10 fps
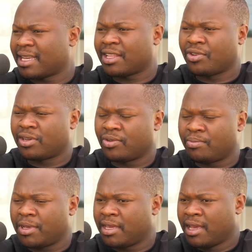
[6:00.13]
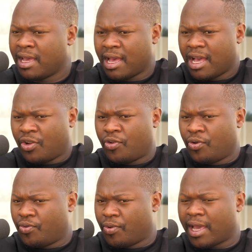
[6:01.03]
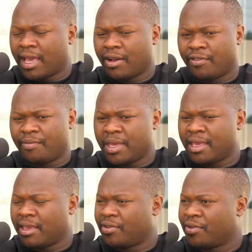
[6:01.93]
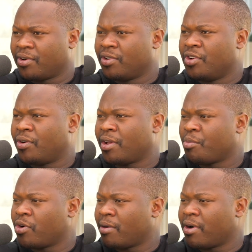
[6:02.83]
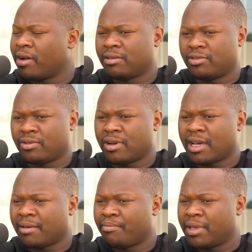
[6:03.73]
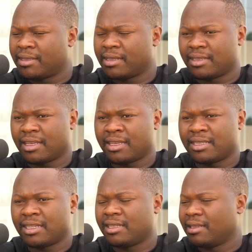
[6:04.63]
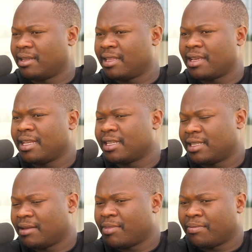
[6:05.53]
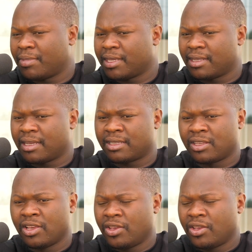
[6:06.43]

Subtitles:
I thought it would be a good way of me, you know, knowing more about, you know, other businesses in the entertainment business.